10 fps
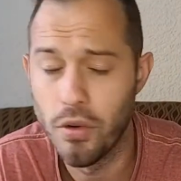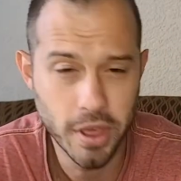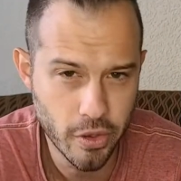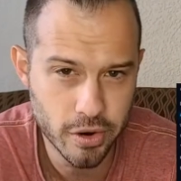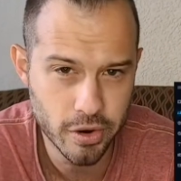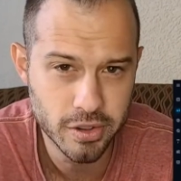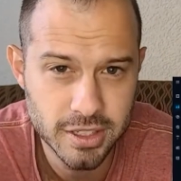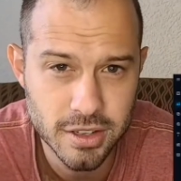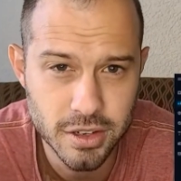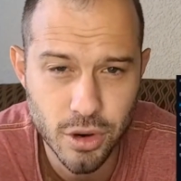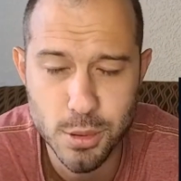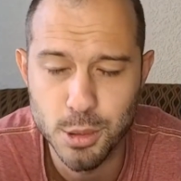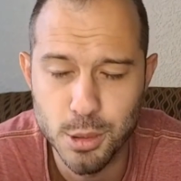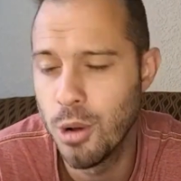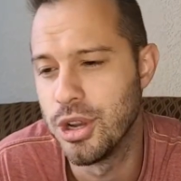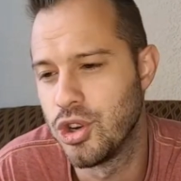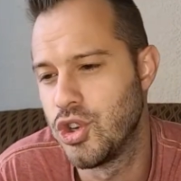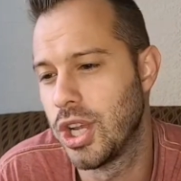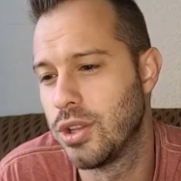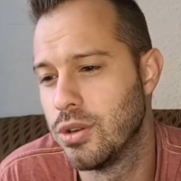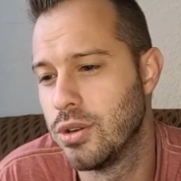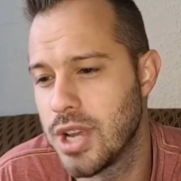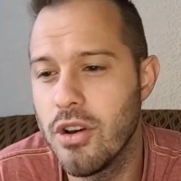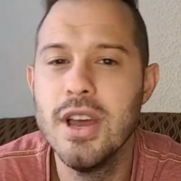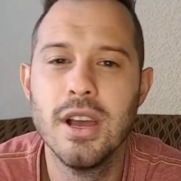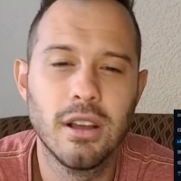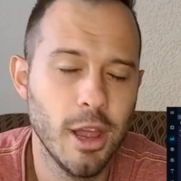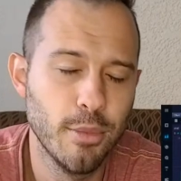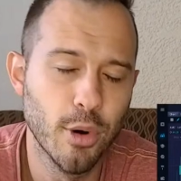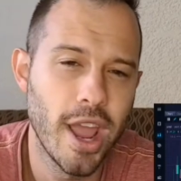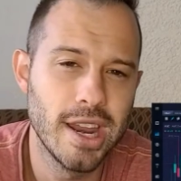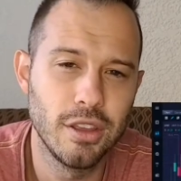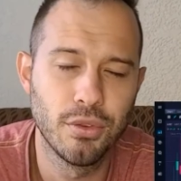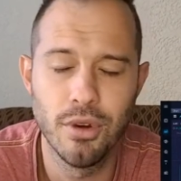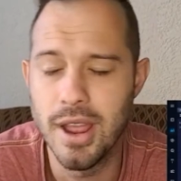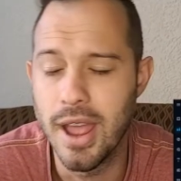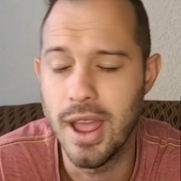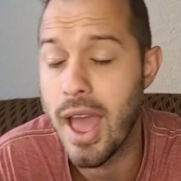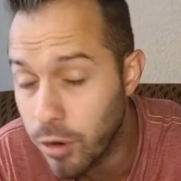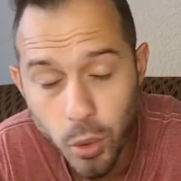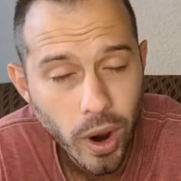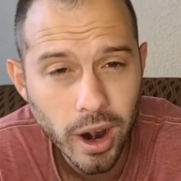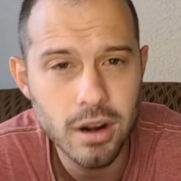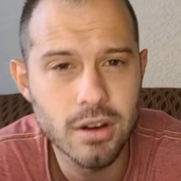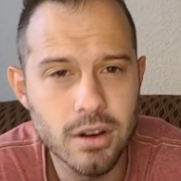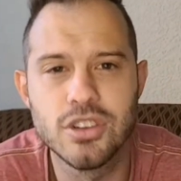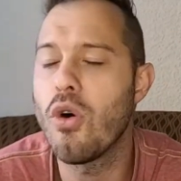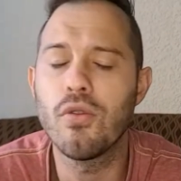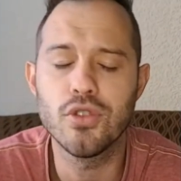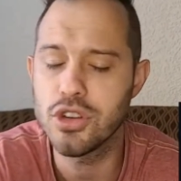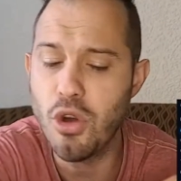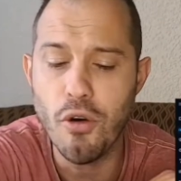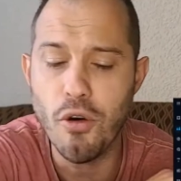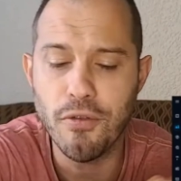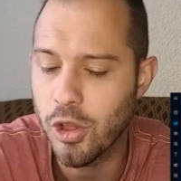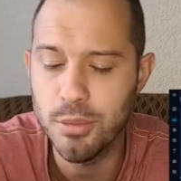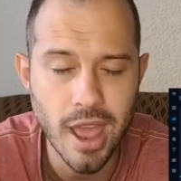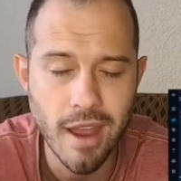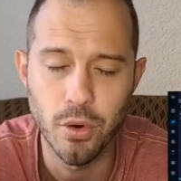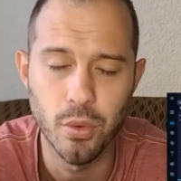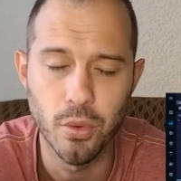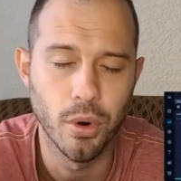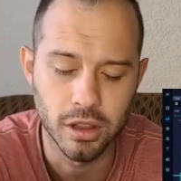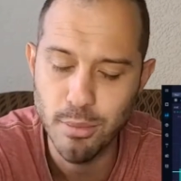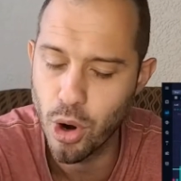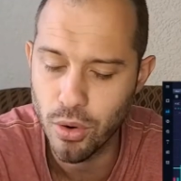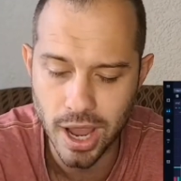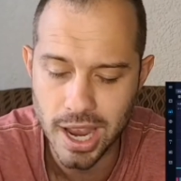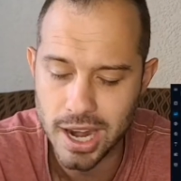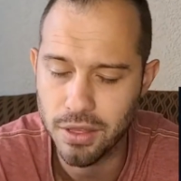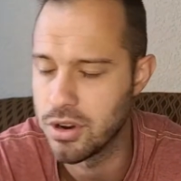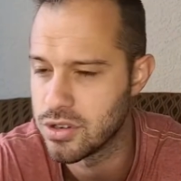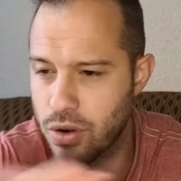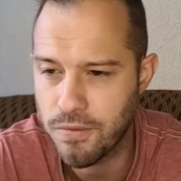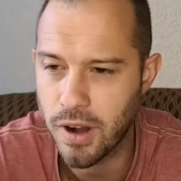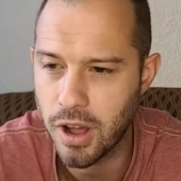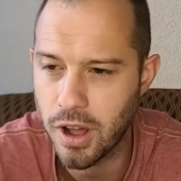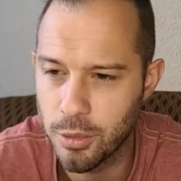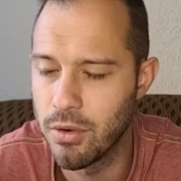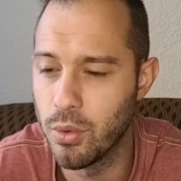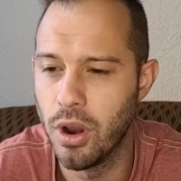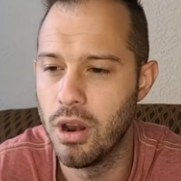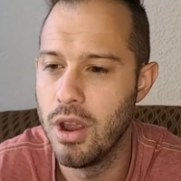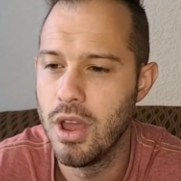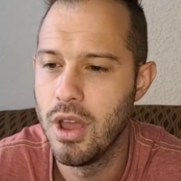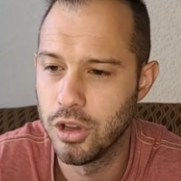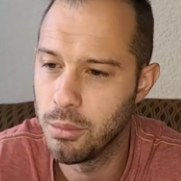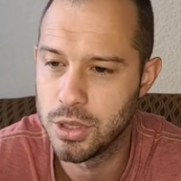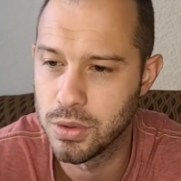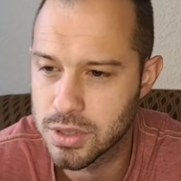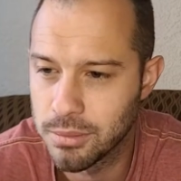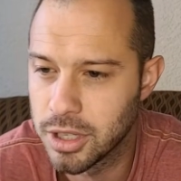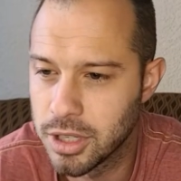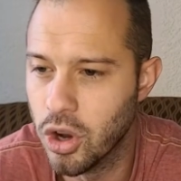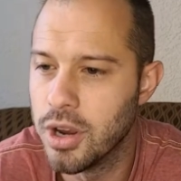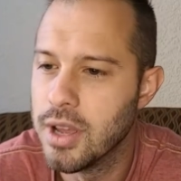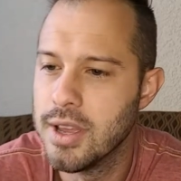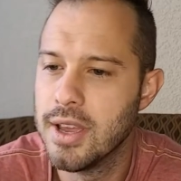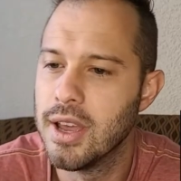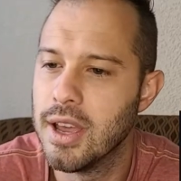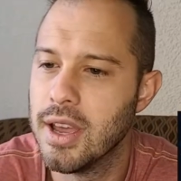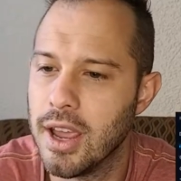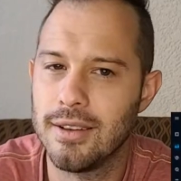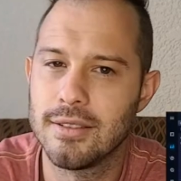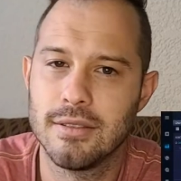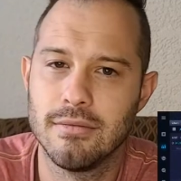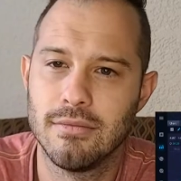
all the other links in the description below. Make sure to check those out. Claybro883 everywhere. Just go, just go follow me everywhere. Claybro883. Just go follow me everywhere. You're gonna be doing something good, and